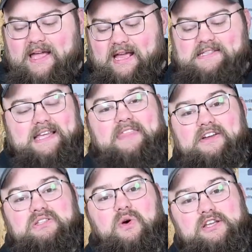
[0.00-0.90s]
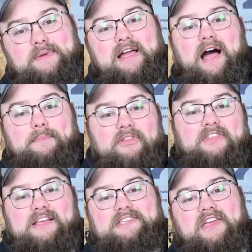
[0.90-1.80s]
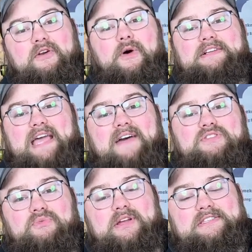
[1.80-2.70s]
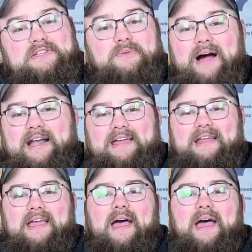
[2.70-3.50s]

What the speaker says: Like I said, there's going to be a couple things that you're going to have to redo on it.